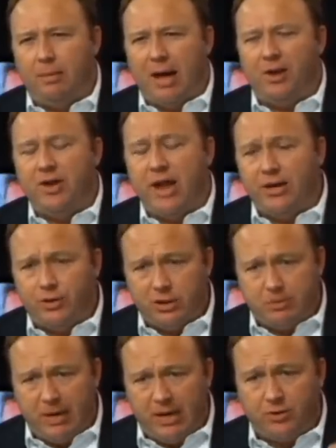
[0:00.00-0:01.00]
about
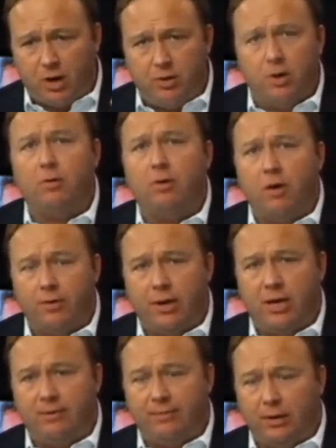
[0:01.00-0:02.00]
nations being turned over to
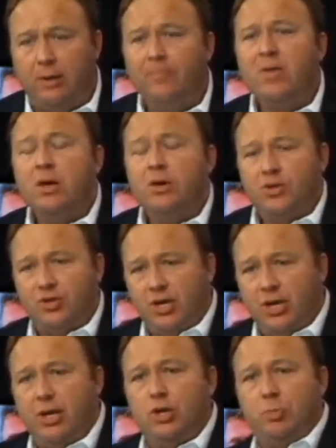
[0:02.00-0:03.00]
evil,
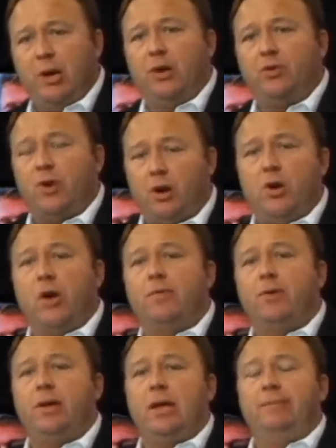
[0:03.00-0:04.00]
cities being turned over
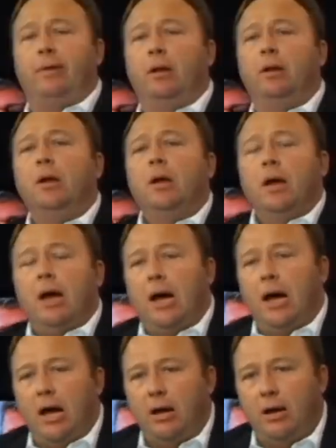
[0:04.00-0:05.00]
to evil.
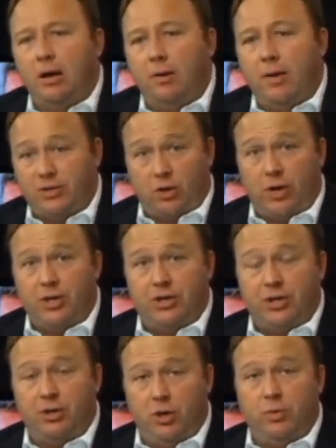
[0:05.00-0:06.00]
Uh, you know, as a
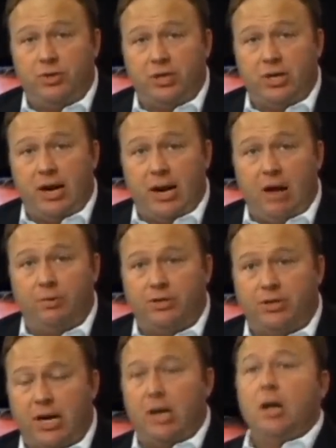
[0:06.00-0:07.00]
Christian, you would say, and I would
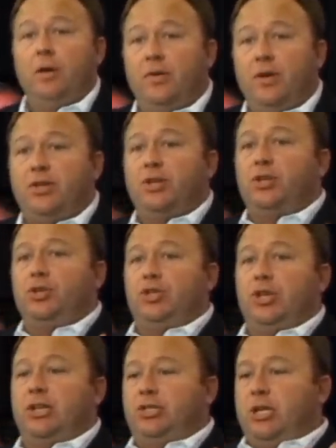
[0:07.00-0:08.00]
say, this isn't
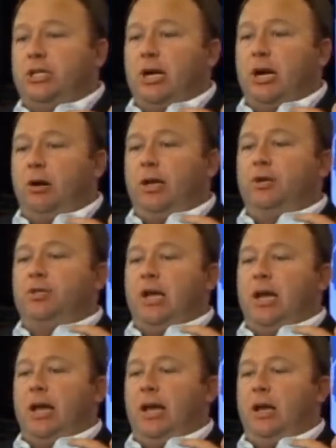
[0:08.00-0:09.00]
just that there is
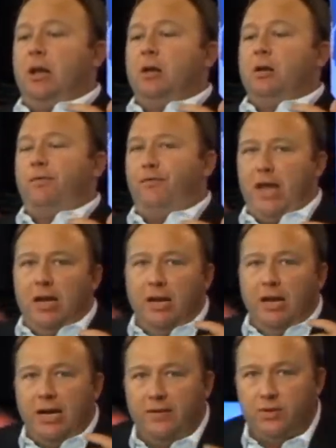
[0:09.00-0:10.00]
a
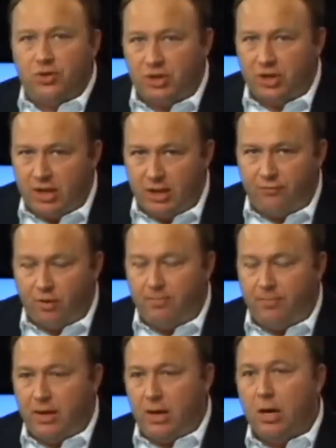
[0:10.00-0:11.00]
feeling in the city
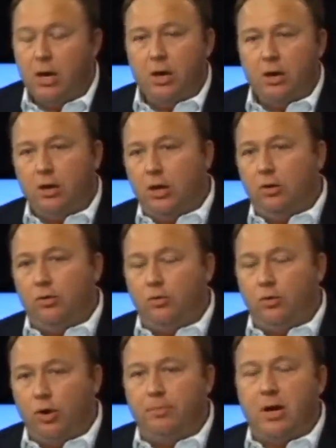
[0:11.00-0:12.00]
from the, you know,
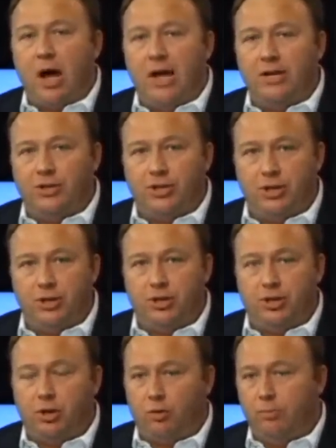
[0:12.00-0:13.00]
group consciousness,
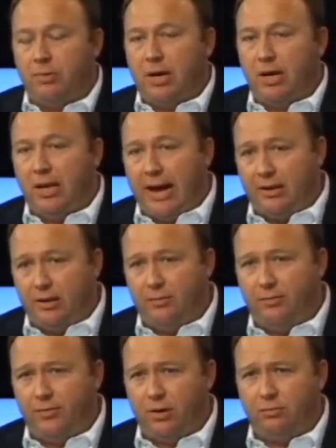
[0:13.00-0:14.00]
the group
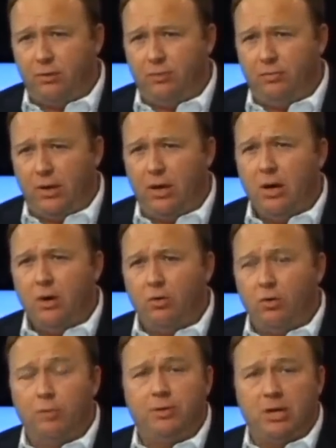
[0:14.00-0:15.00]
collective, the, the, the
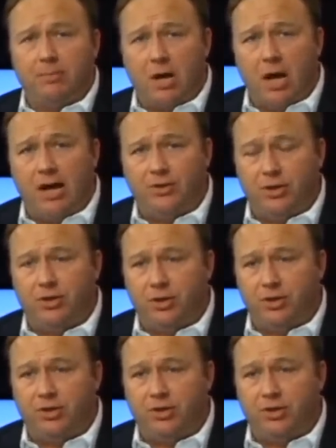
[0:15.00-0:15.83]
group subconscious, as